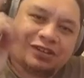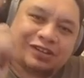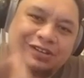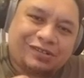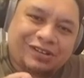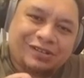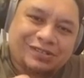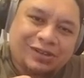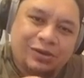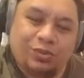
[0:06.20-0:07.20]
Kia ora
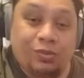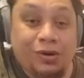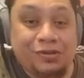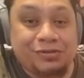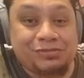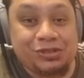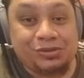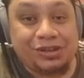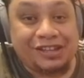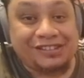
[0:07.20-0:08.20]
koutou, welcome
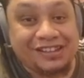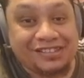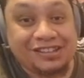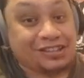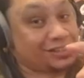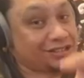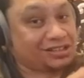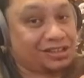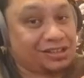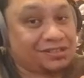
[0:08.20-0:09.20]
to another
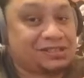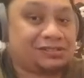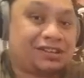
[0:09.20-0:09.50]
guitar lesson,